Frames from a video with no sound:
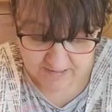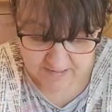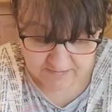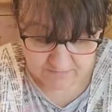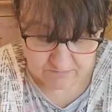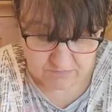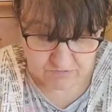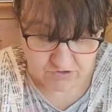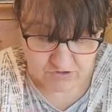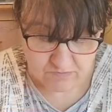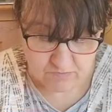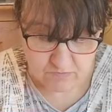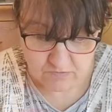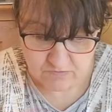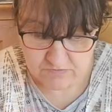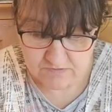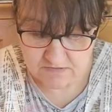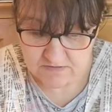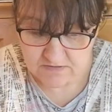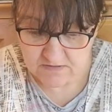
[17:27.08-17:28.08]
eight, which I
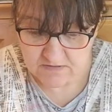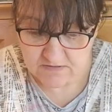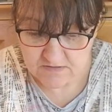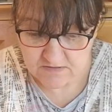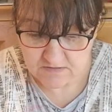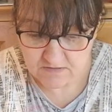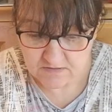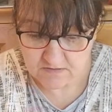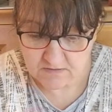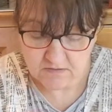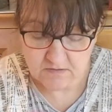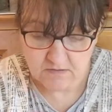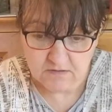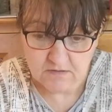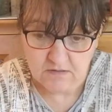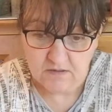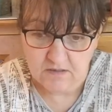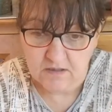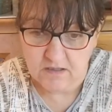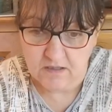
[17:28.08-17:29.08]
wanted
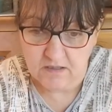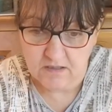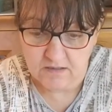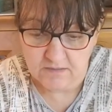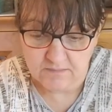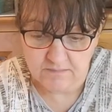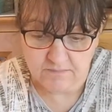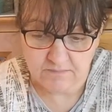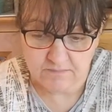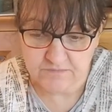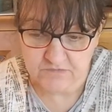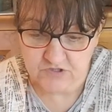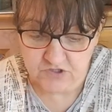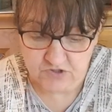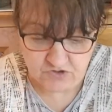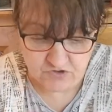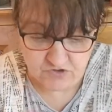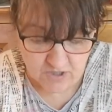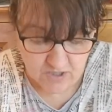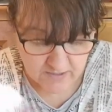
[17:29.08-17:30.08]
um, to
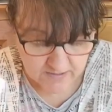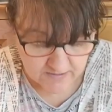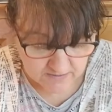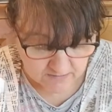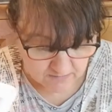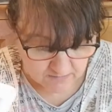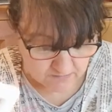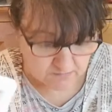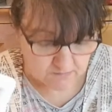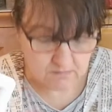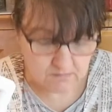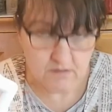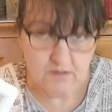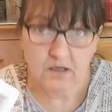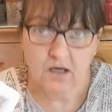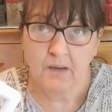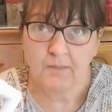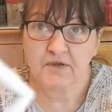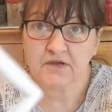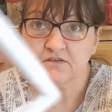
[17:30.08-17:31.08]
try.
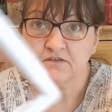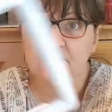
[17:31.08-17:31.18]
Because I